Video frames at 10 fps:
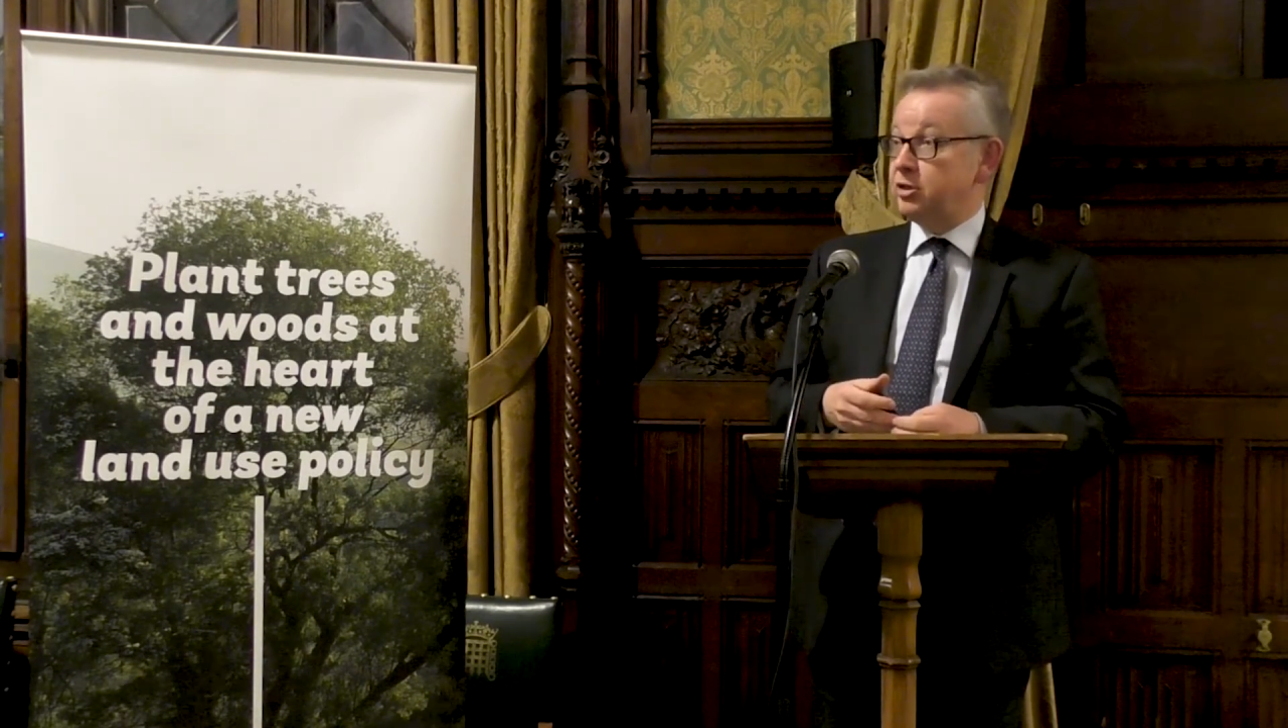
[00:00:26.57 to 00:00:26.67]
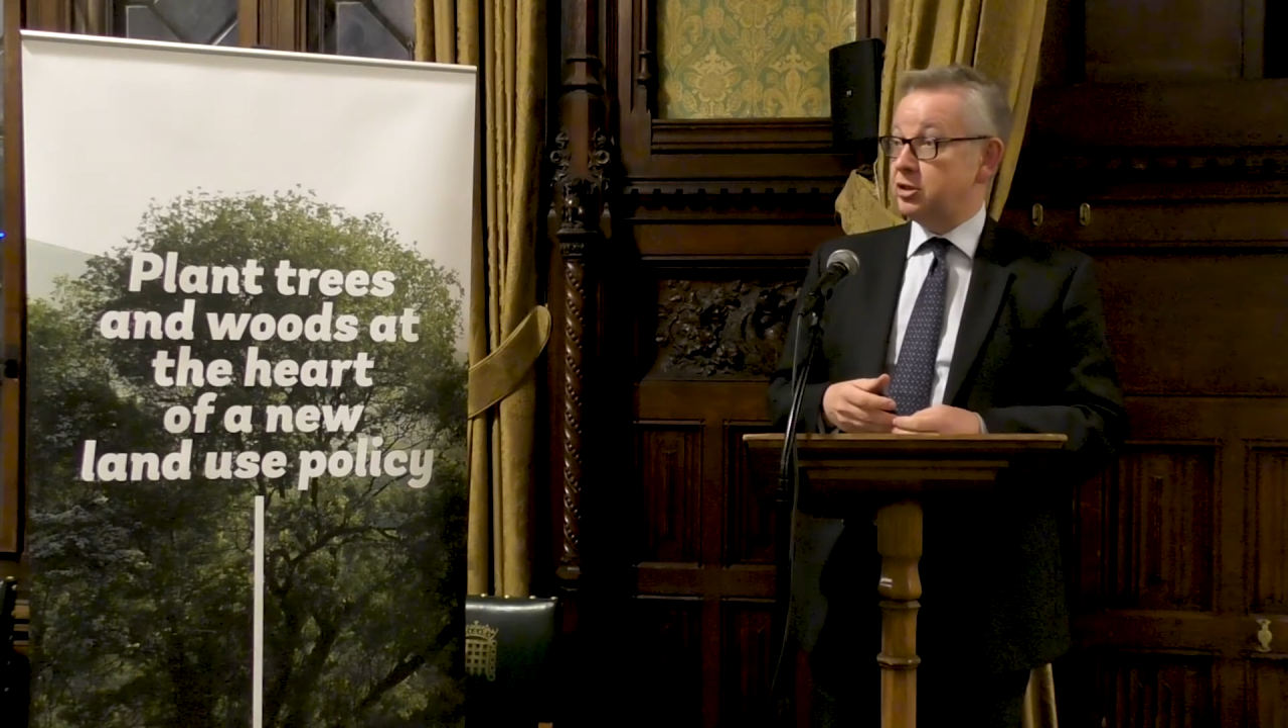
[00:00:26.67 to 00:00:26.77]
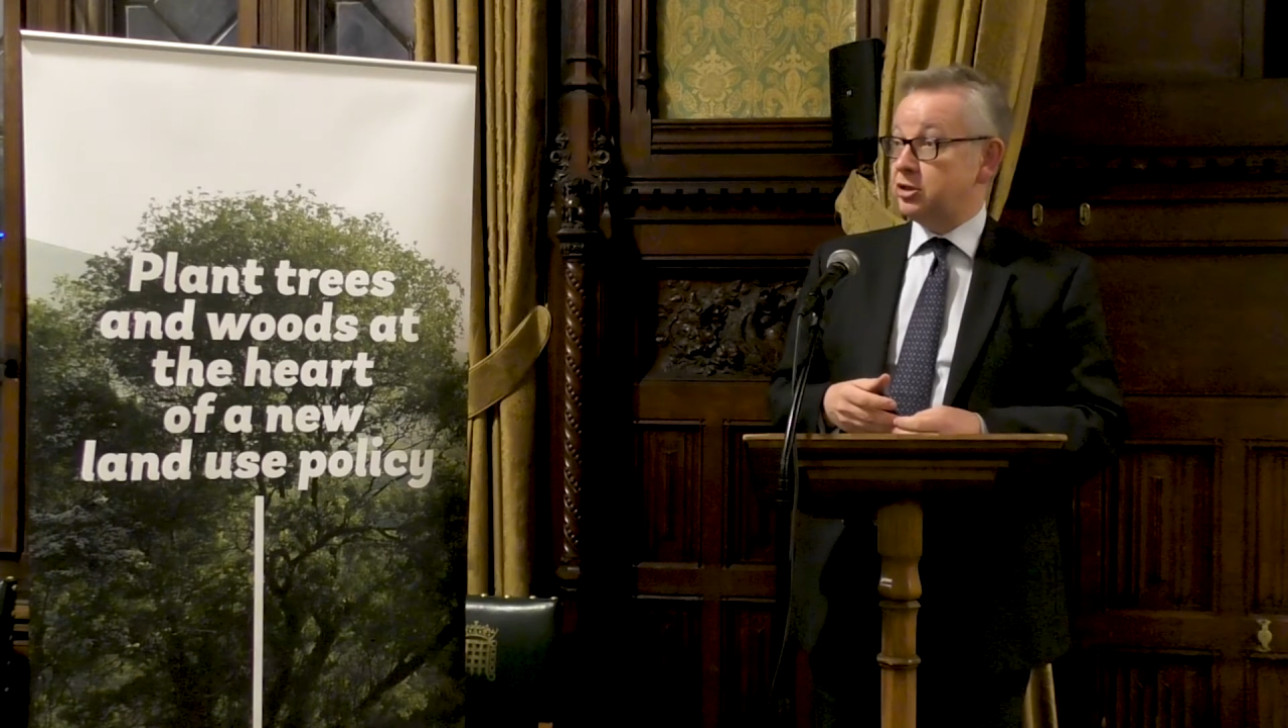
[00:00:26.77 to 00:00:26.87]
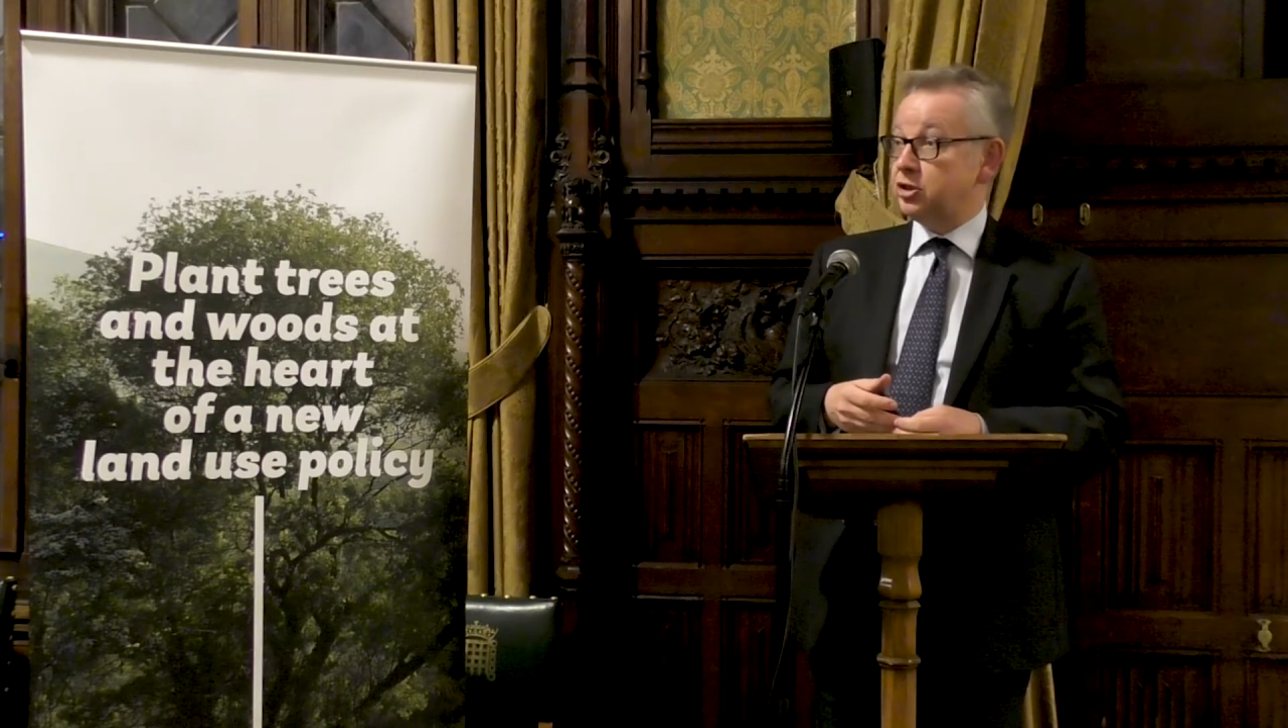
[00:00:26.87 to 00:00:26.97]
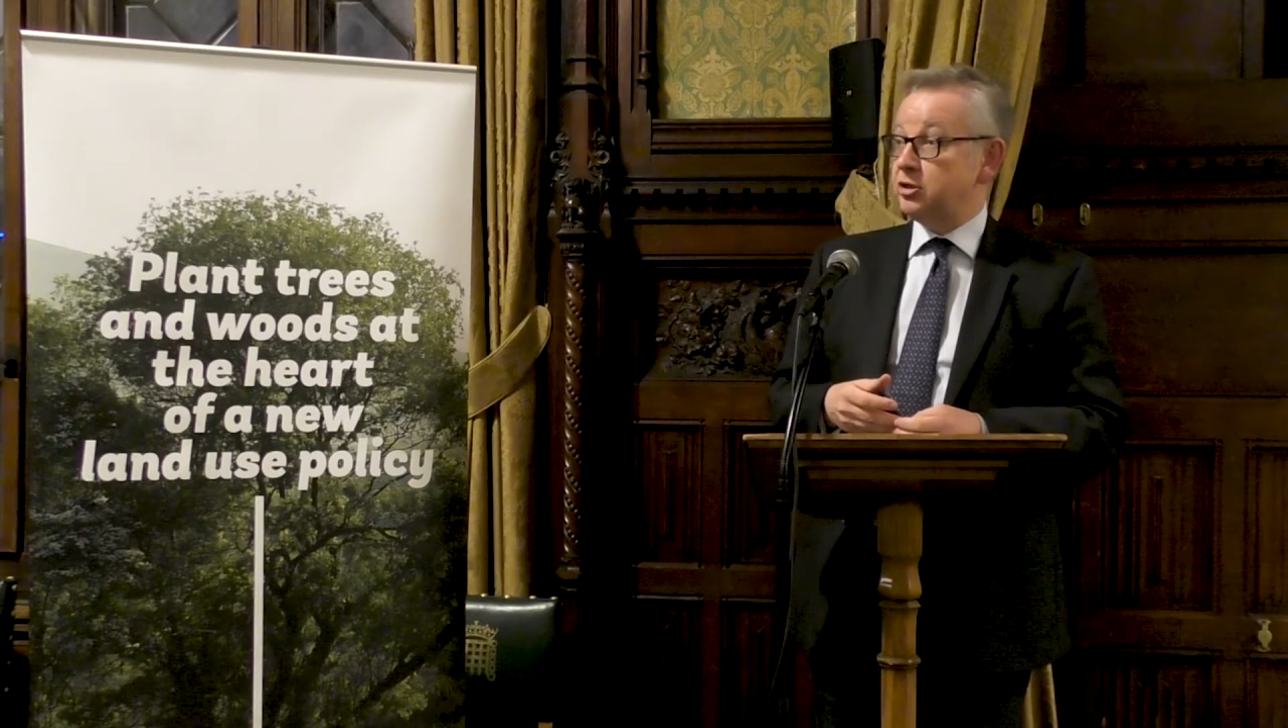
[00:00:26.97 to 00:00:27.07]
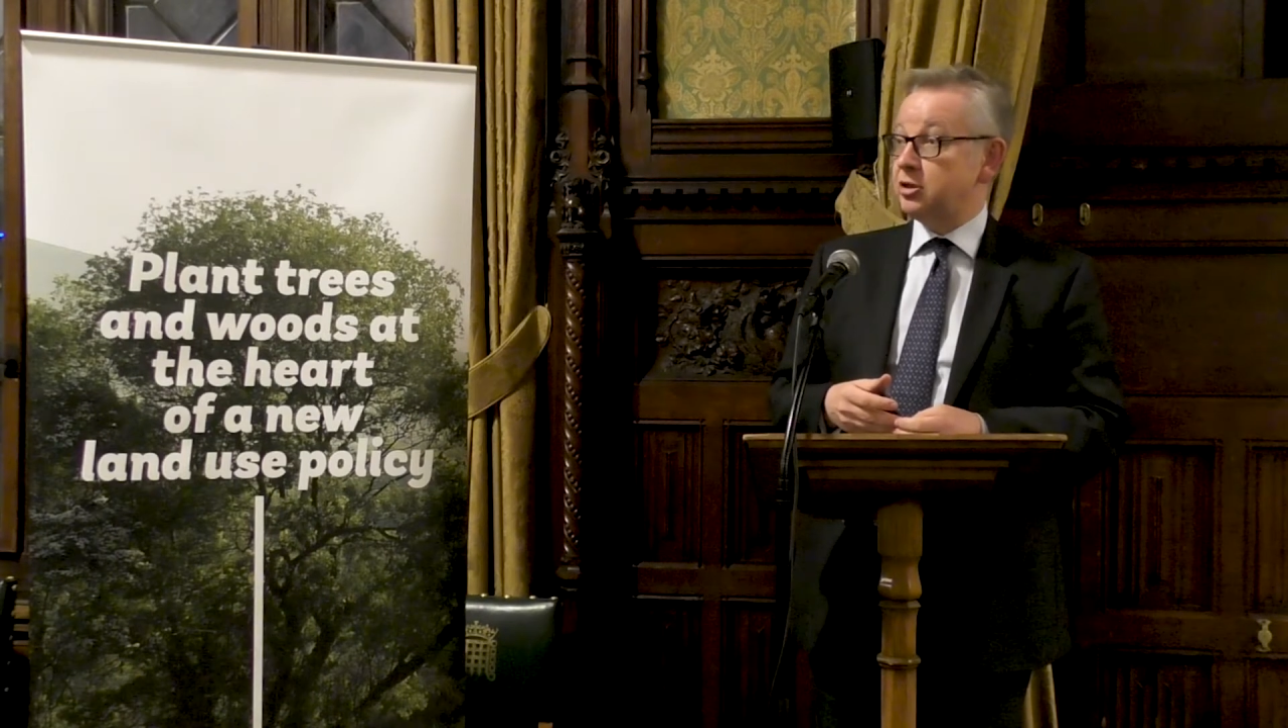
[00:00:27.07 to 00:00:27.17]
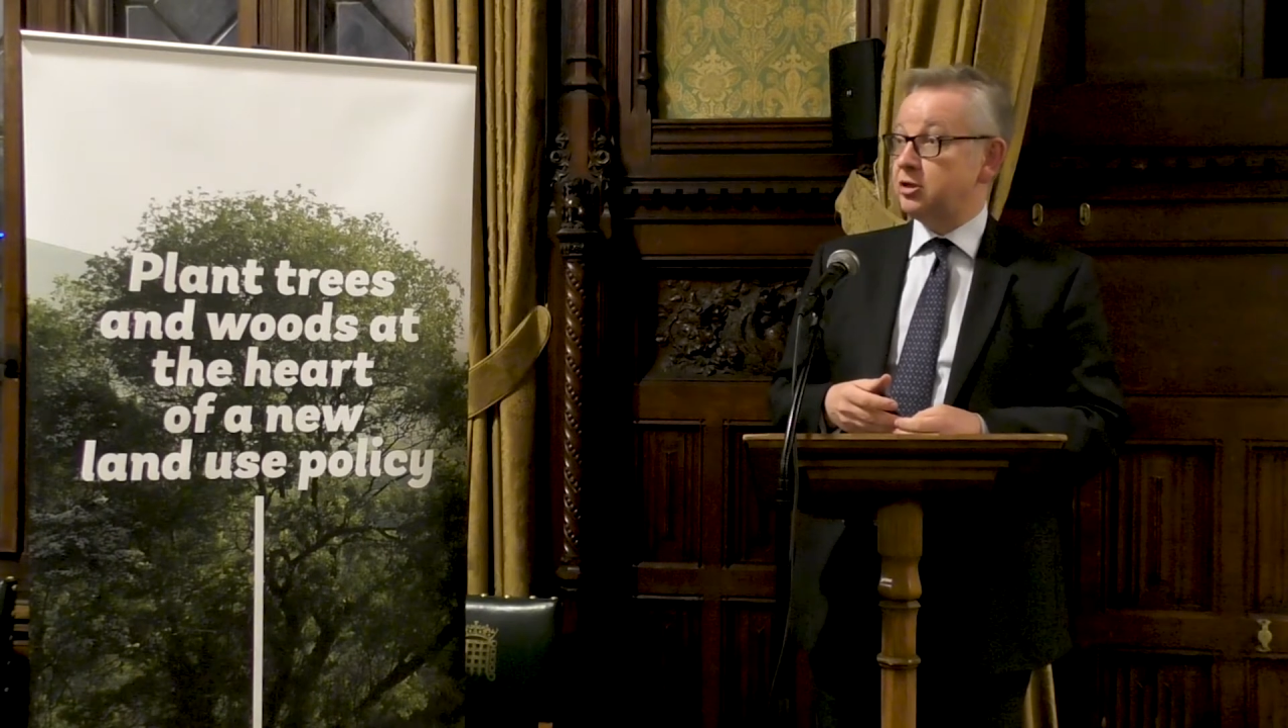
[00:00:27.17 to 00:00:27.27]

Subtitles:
the decisions